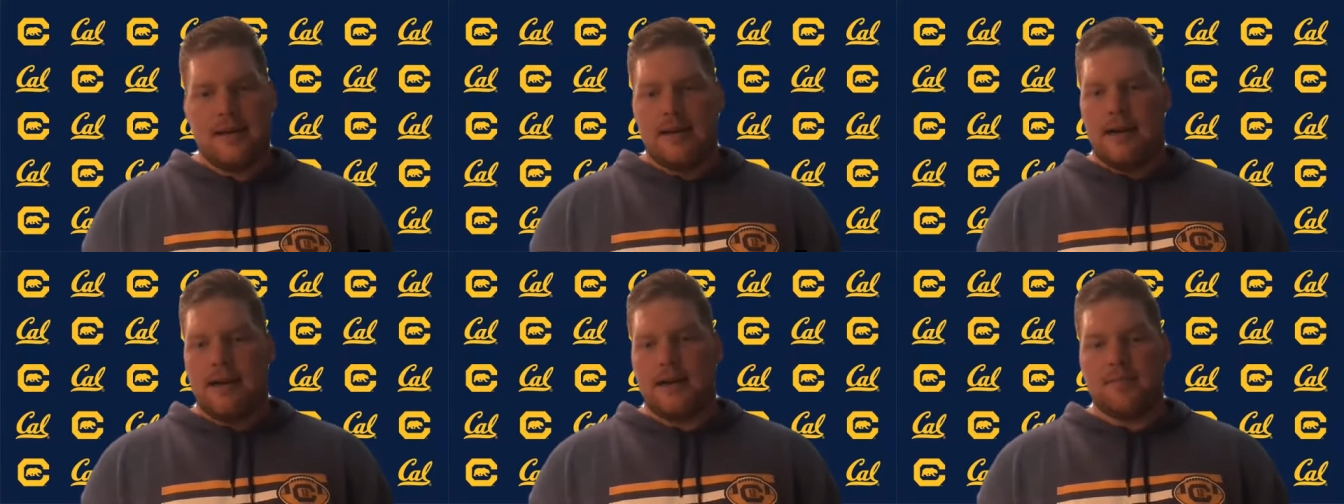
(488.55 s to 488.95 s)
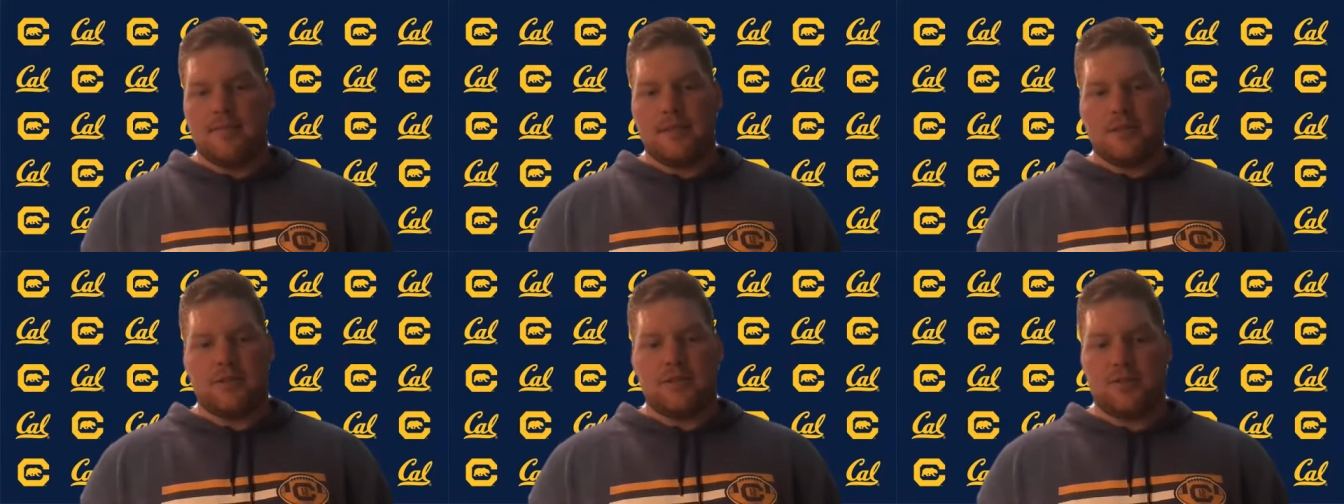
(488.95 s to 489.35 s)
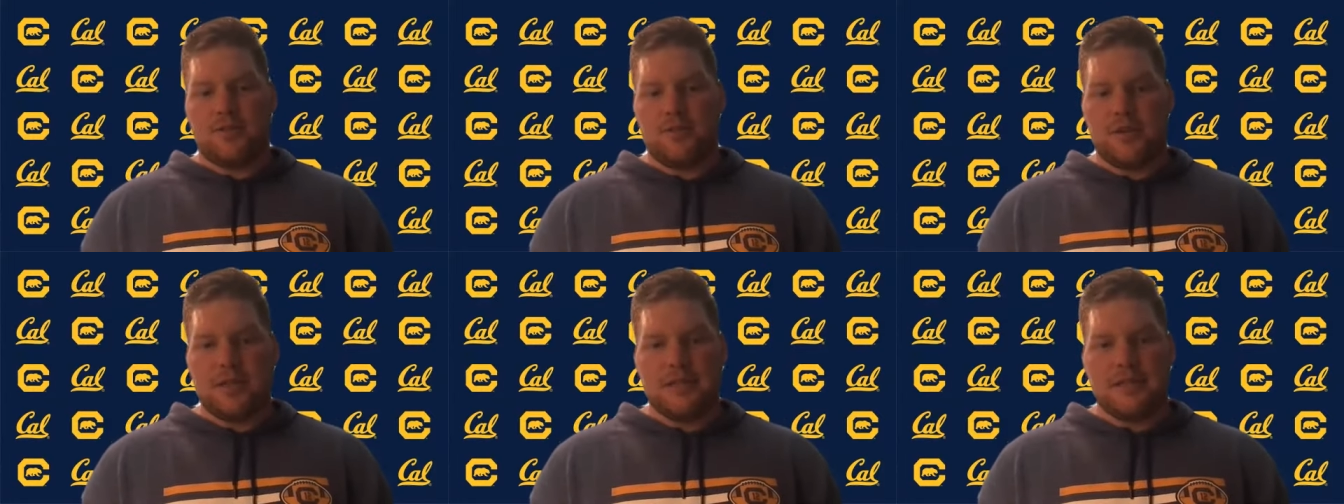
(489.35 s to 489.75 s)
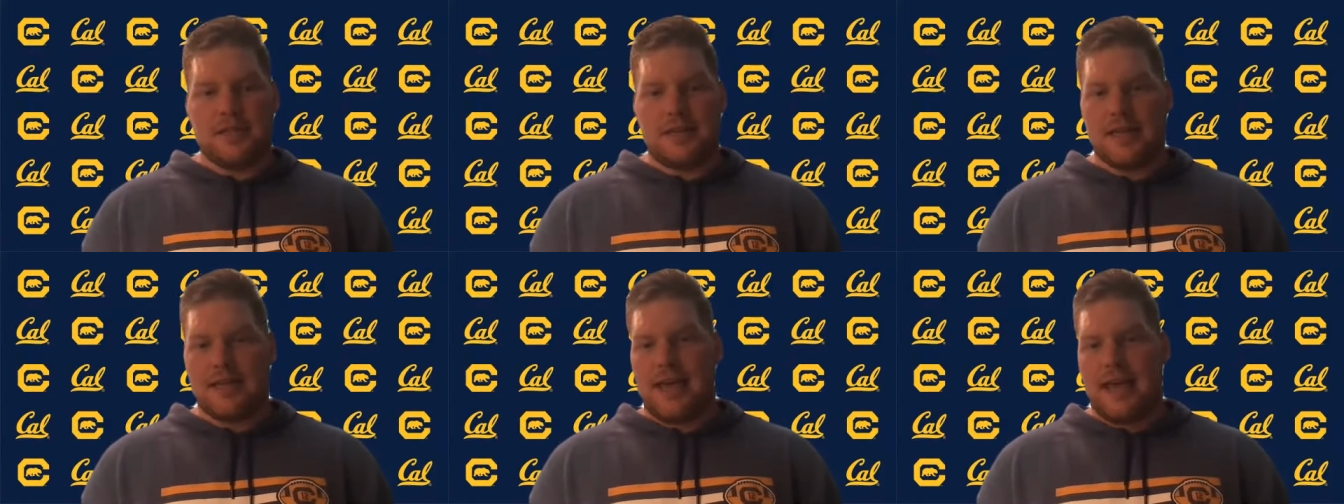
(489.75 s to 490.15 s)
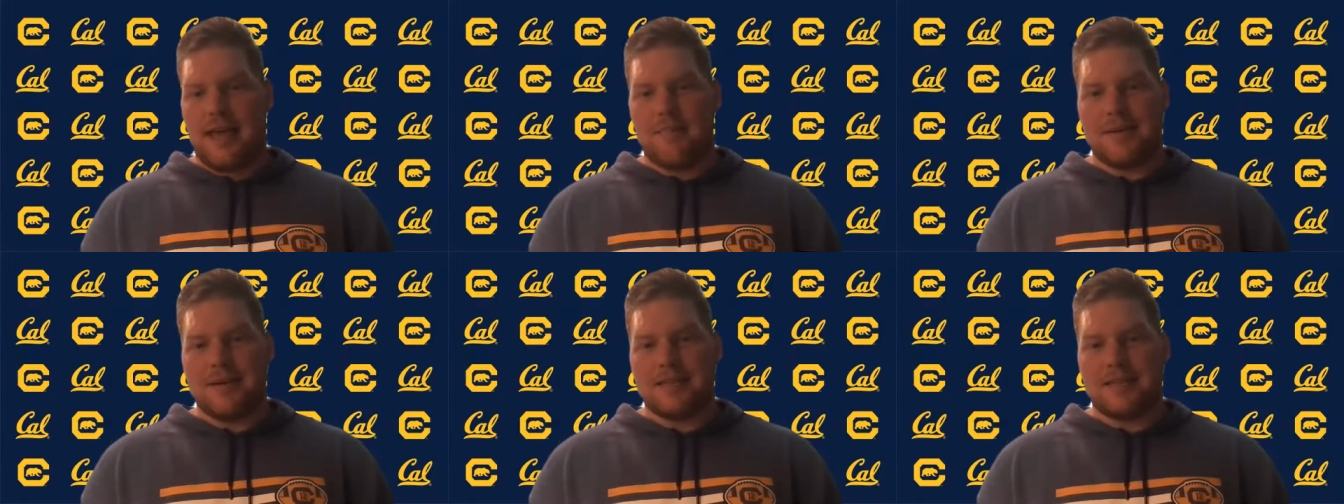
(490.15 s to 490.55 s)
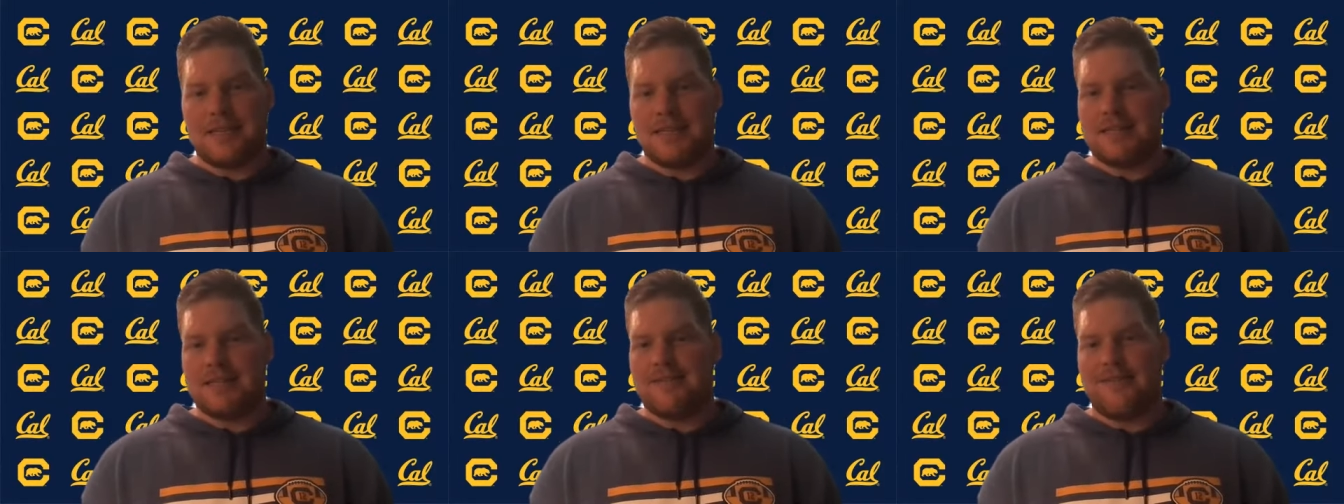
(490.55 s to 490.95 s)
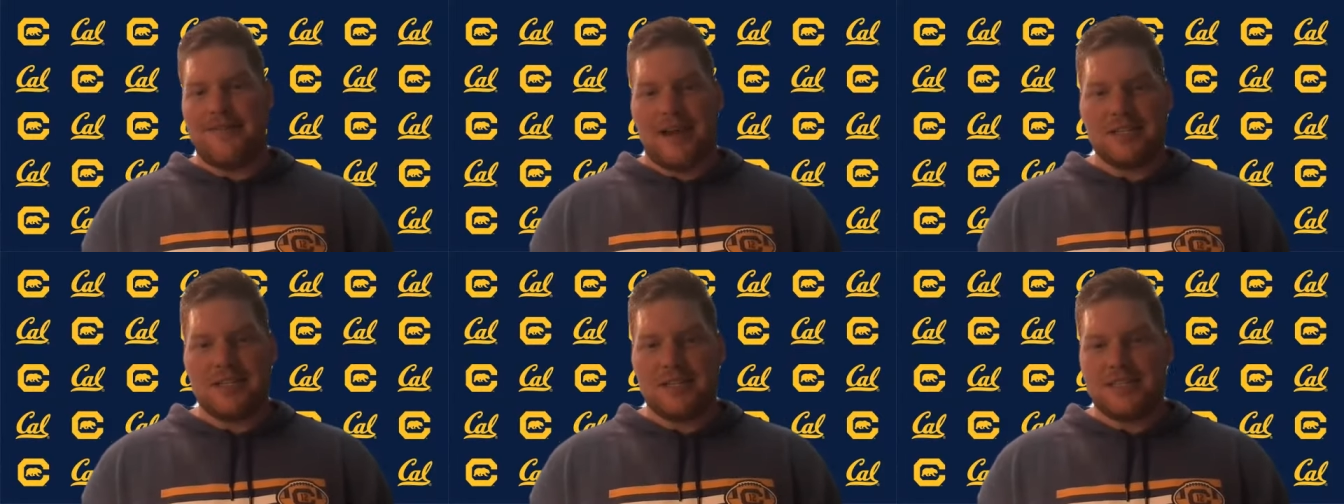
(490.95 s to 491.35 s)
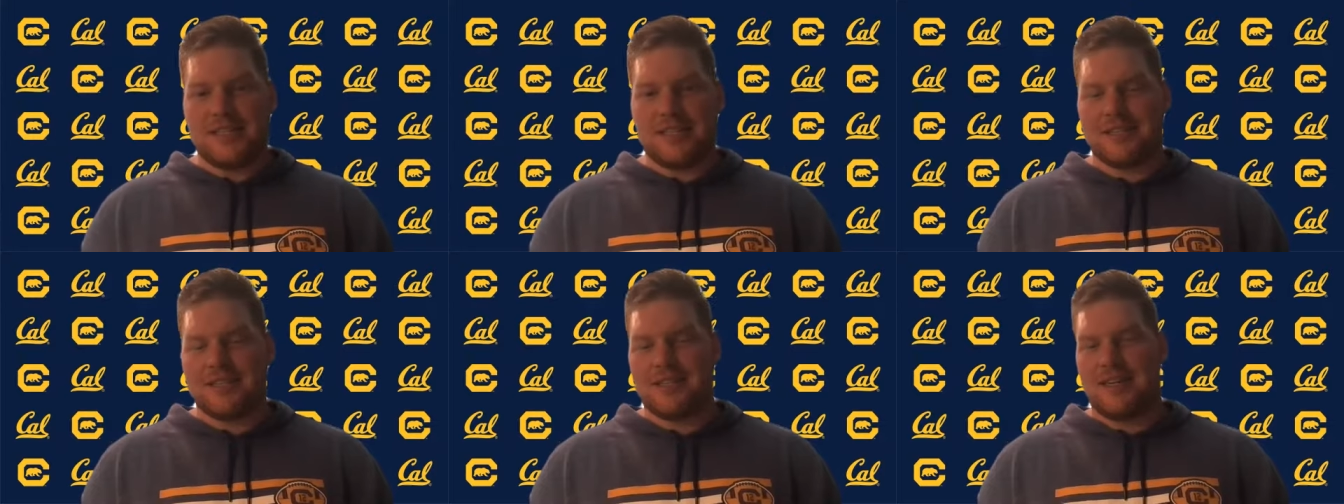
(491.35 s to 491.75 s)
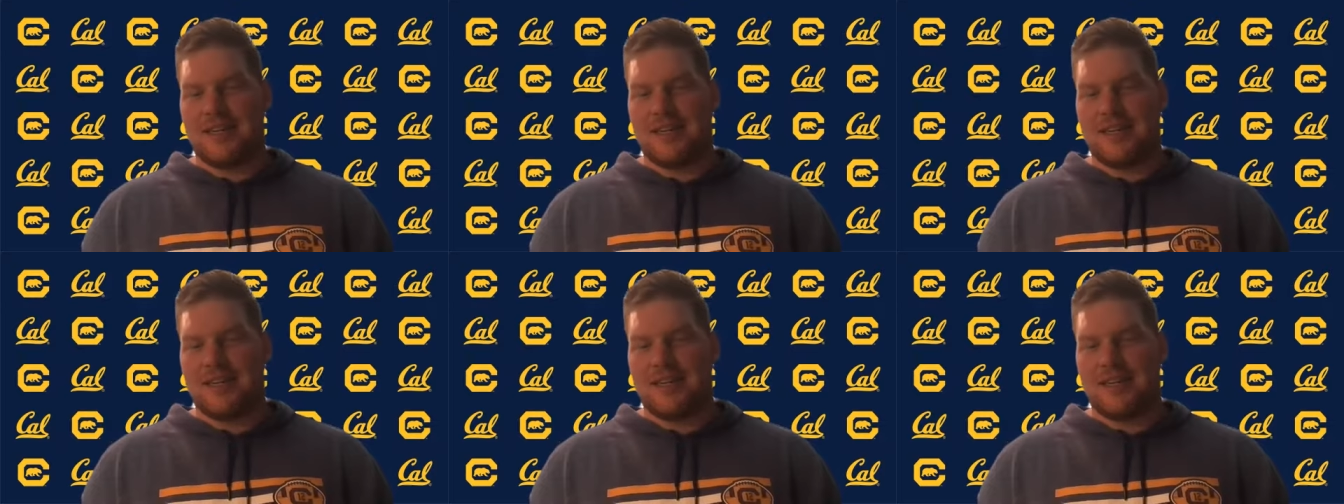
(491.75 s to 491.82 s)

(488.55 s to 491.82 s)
Um, the students and the campus is infectious.